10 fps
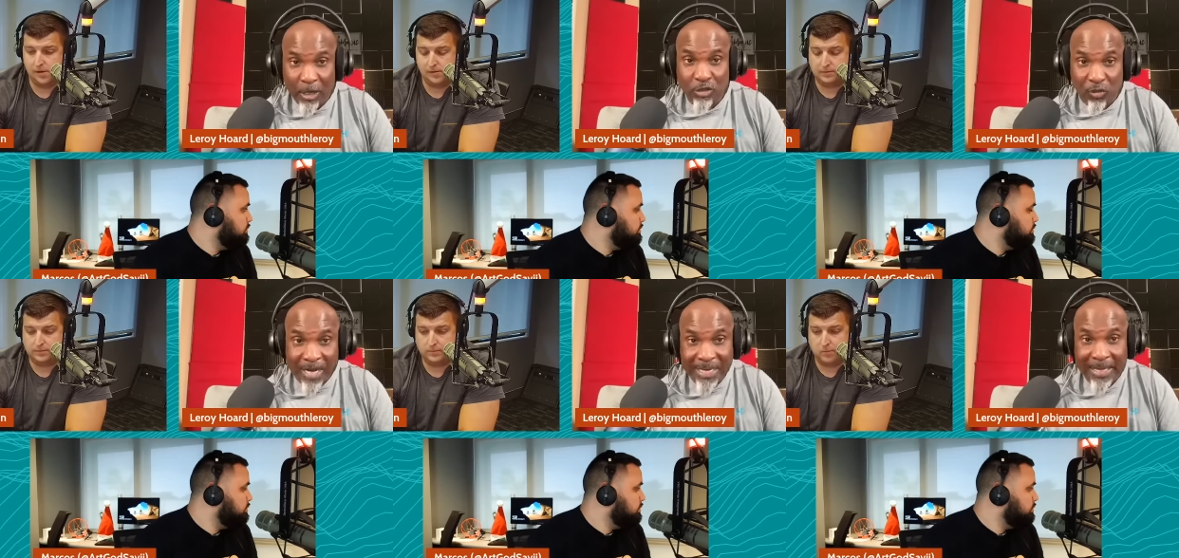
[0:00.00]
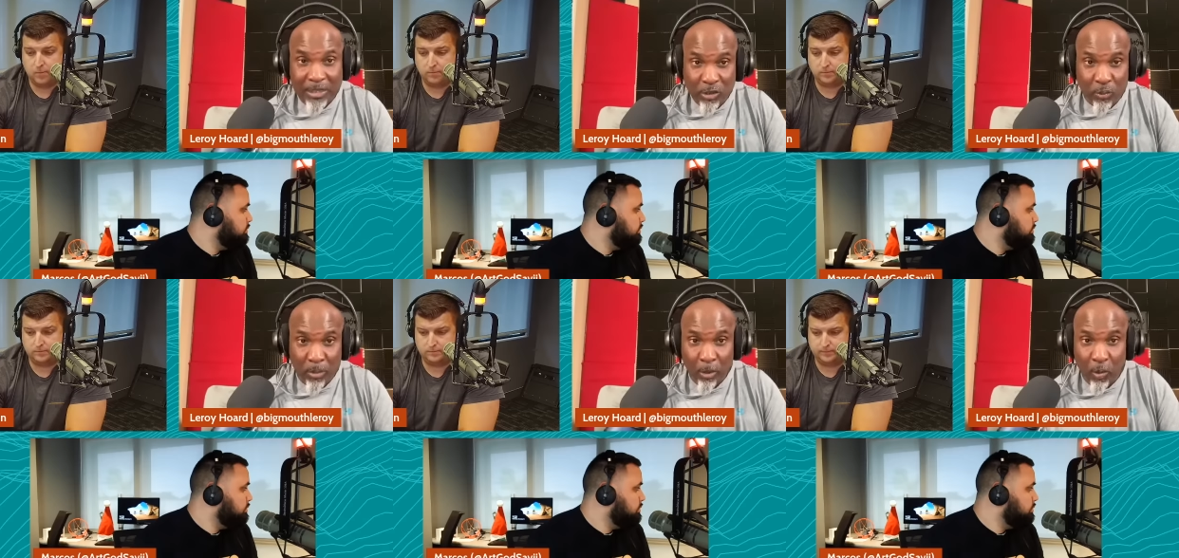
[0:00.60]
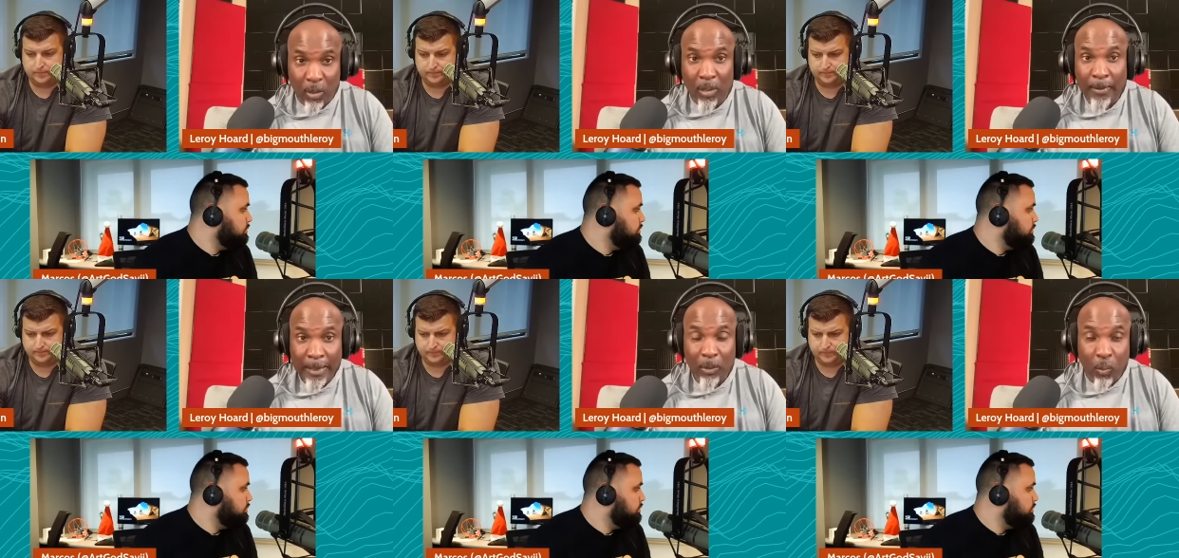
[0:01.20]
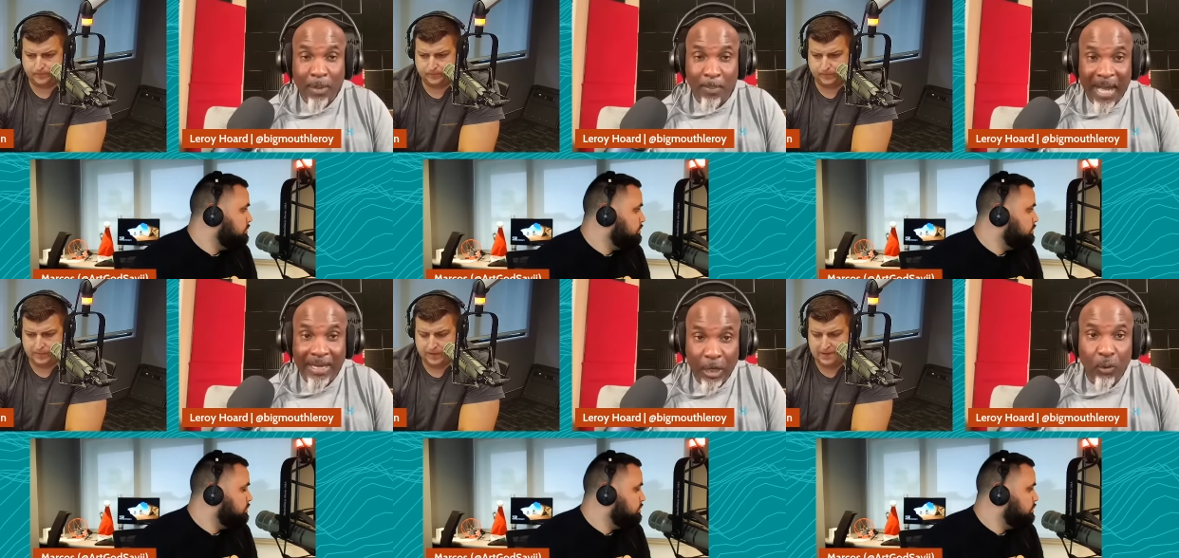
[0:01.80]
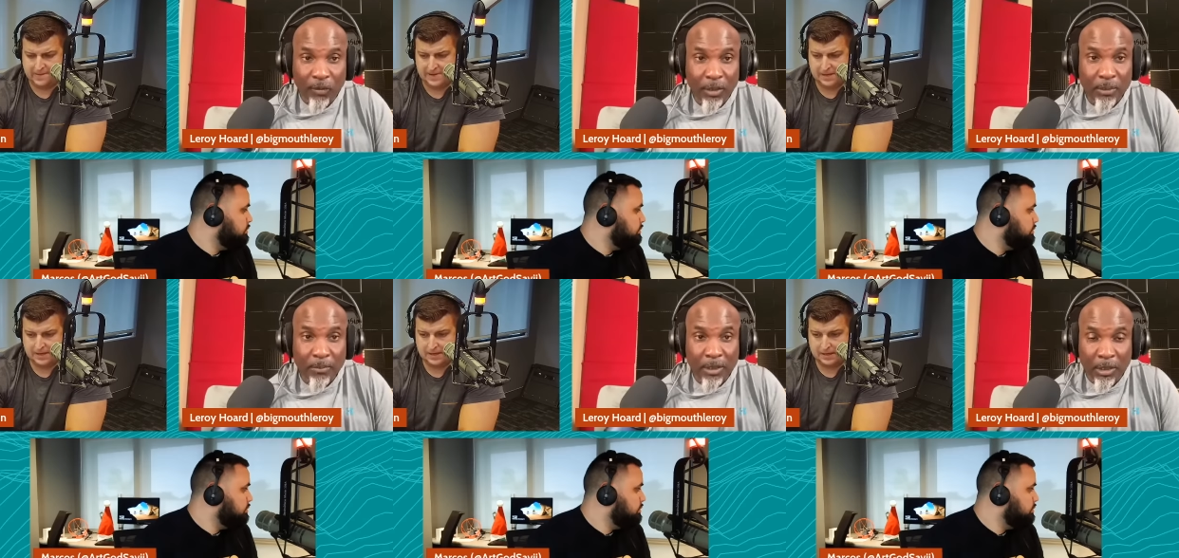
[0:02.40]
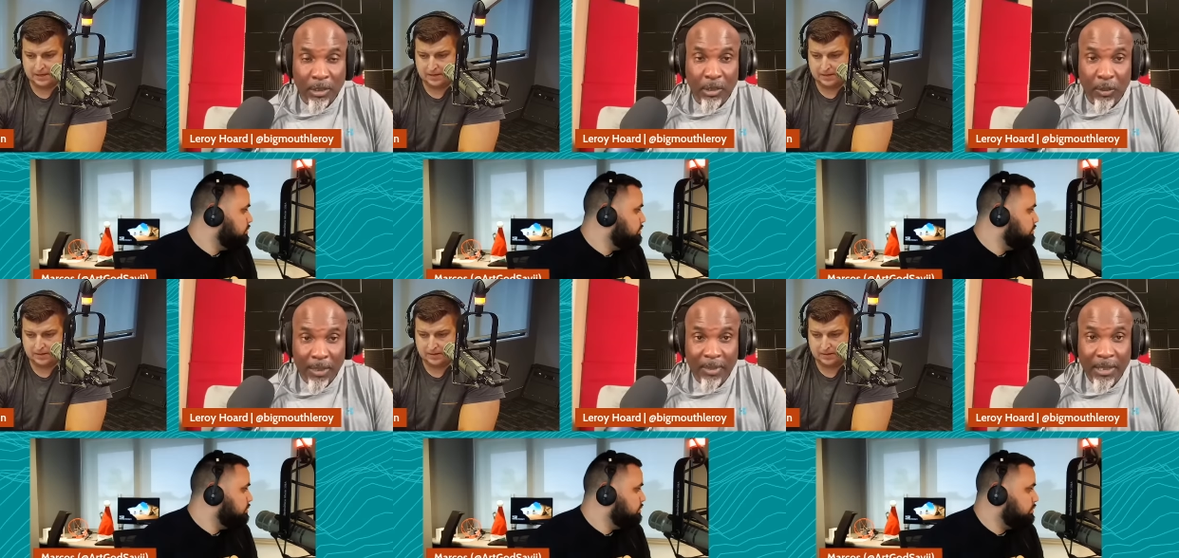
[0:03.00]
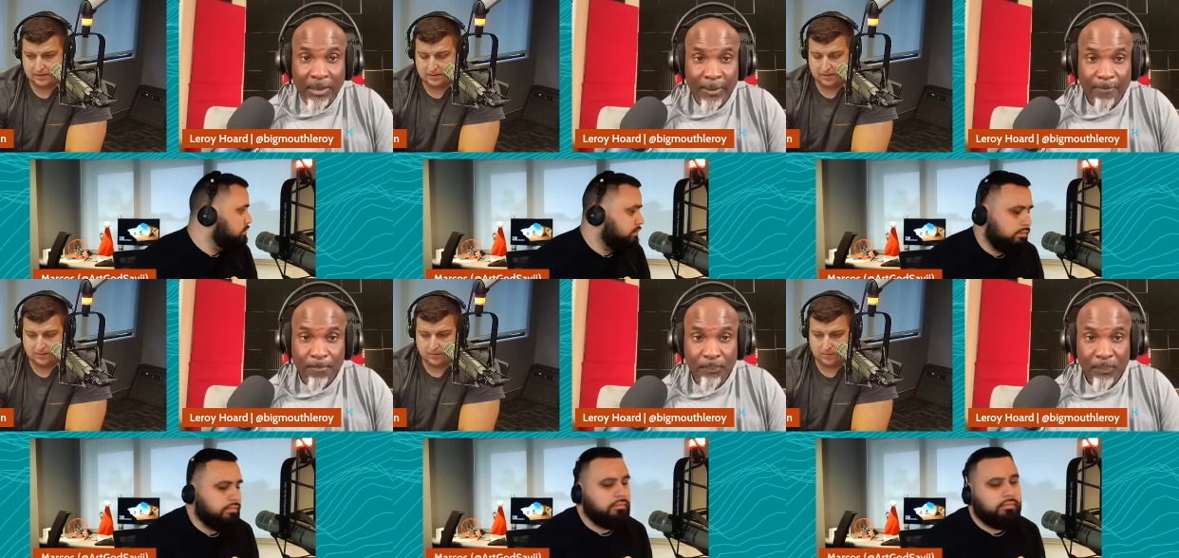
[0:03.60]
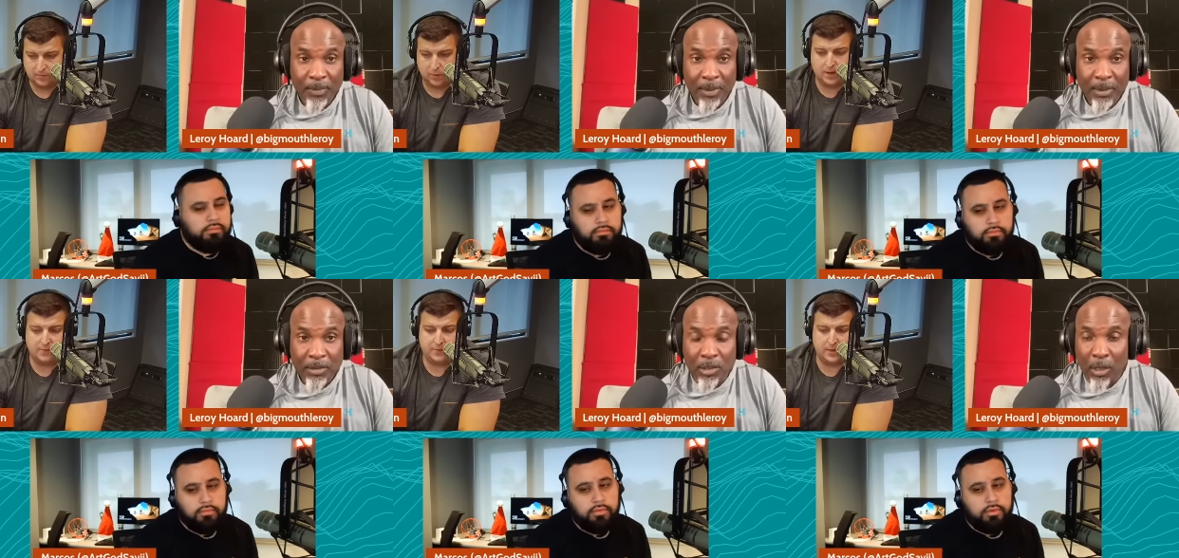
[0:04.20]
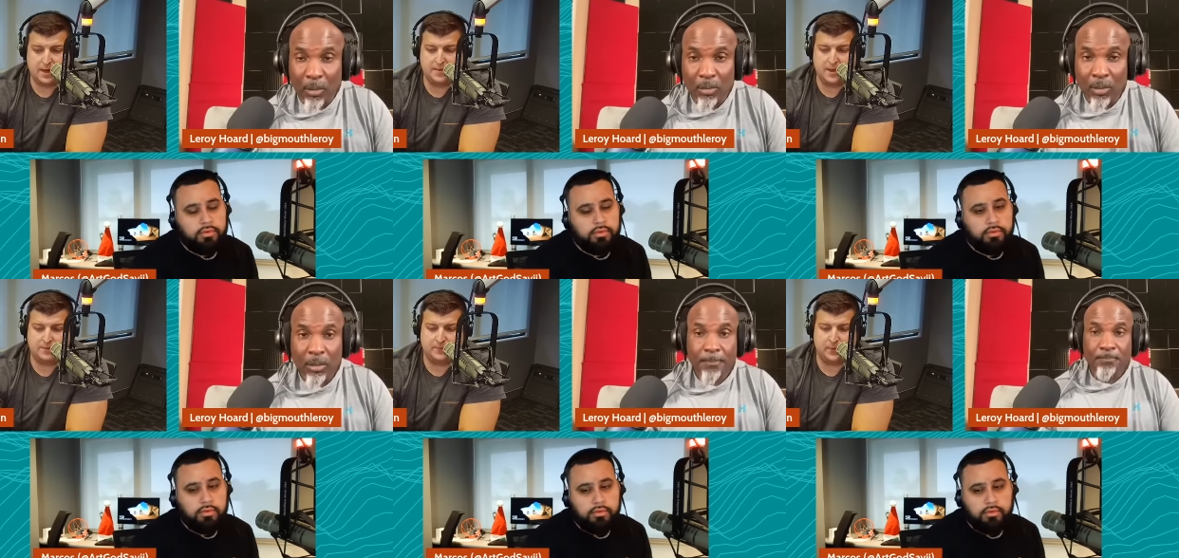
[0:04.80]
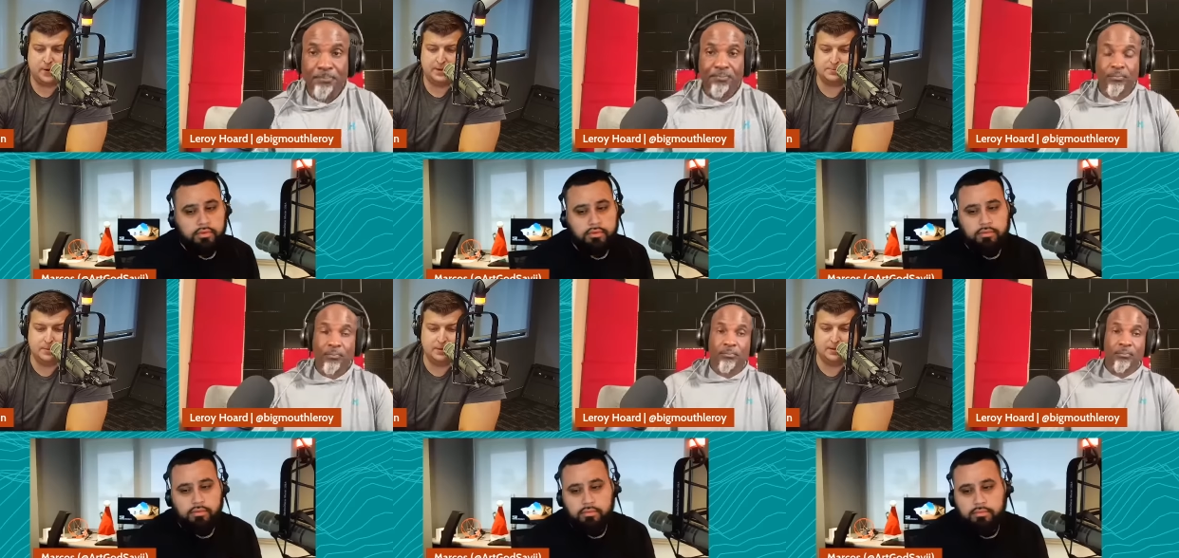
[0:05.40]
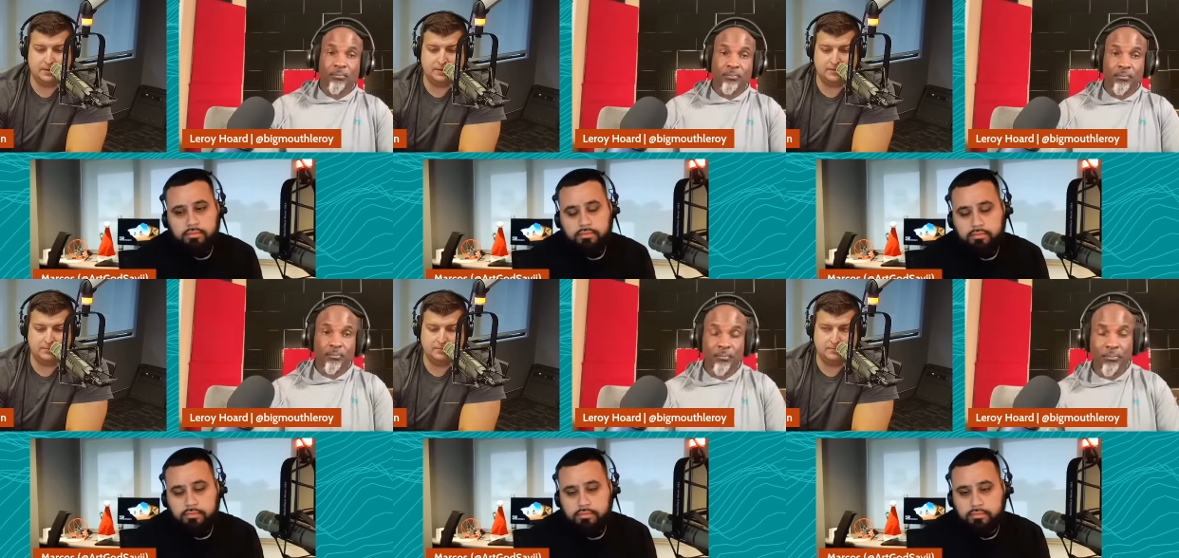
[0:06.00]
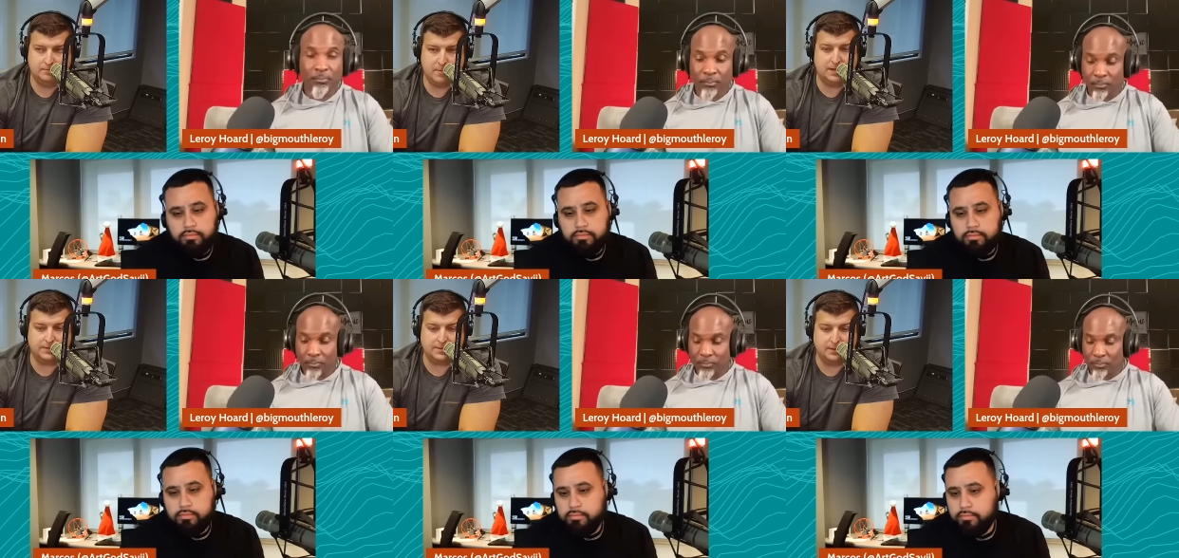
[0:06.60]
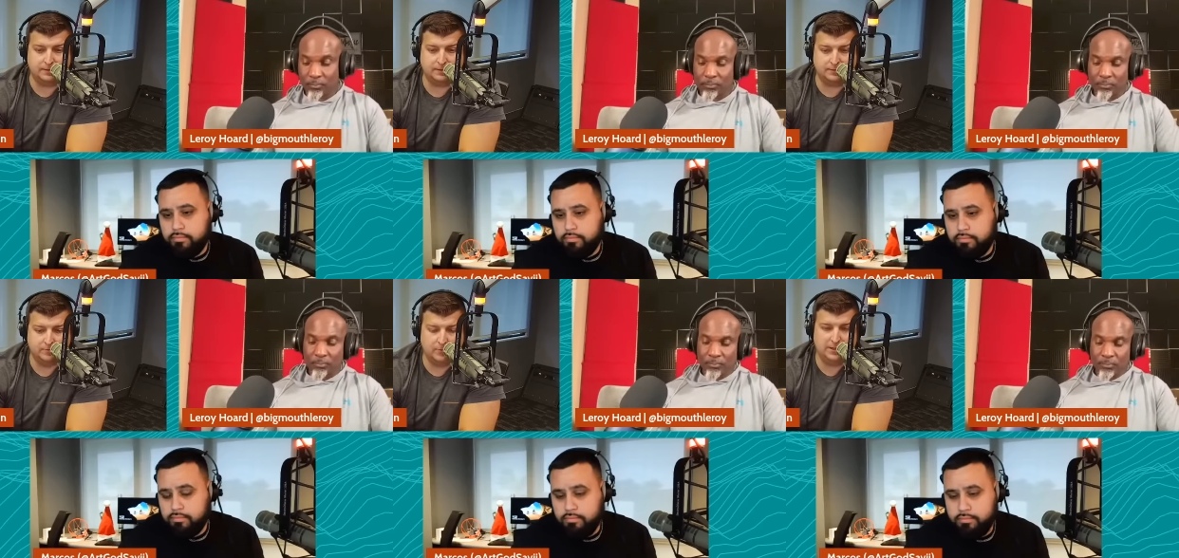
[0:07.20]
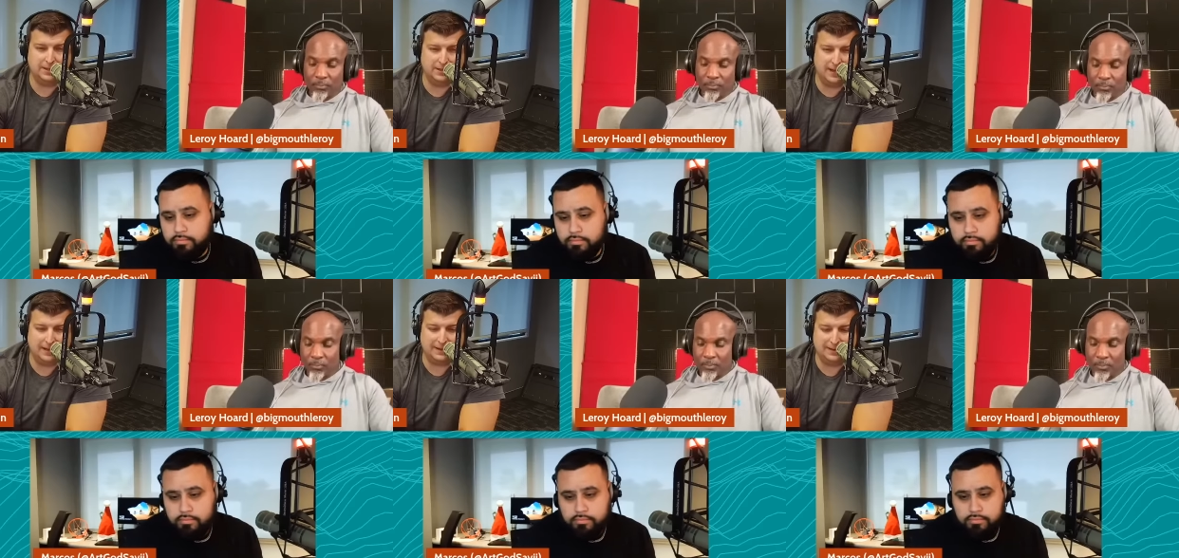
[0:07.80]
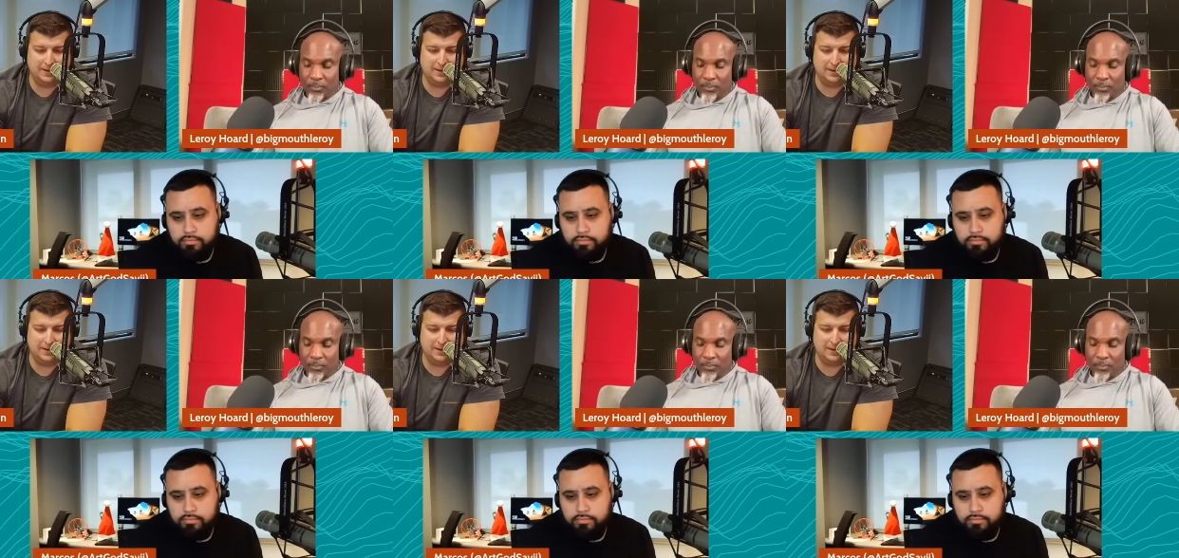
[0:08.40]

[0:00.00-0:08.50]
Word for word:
Speaker 1: else right next to him or one body over. You, you know what I mean?
Speaker 2: Mm. Well, they've so, that, that front has been menacing. Really, like